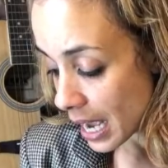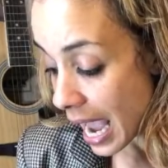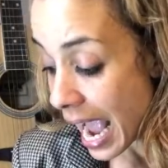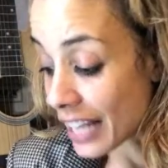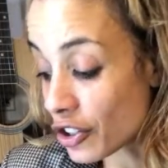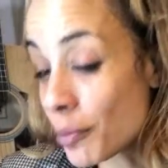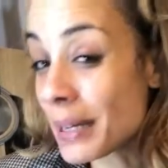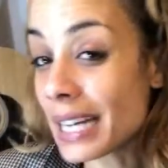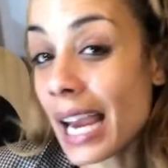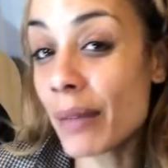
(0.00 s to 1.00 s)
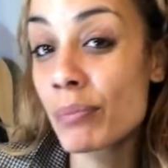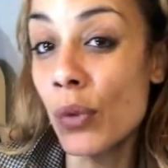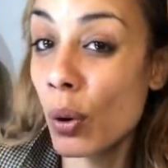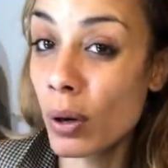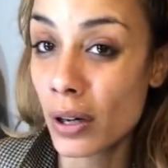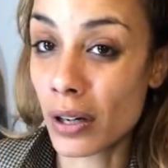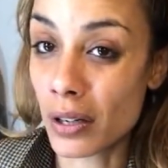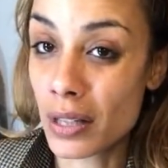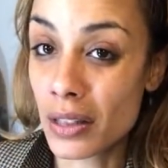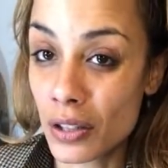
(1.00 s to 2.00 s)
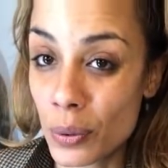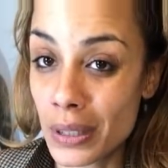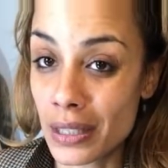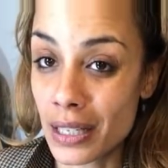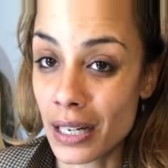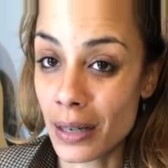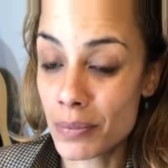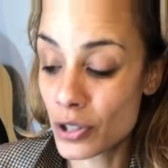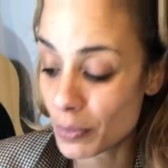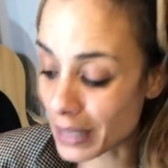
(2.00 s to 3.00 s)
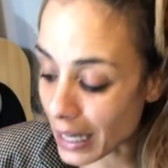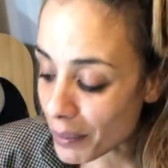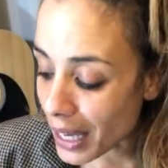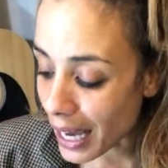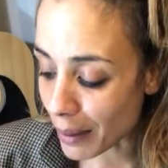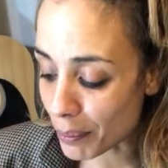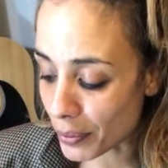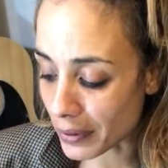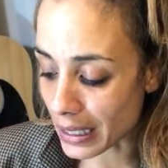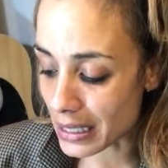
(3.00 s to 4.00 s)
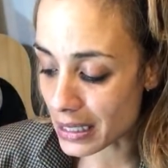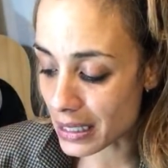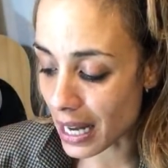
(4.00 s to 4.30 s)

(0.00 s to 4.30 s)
And you became more than the Queen of Cups. You became the Empress.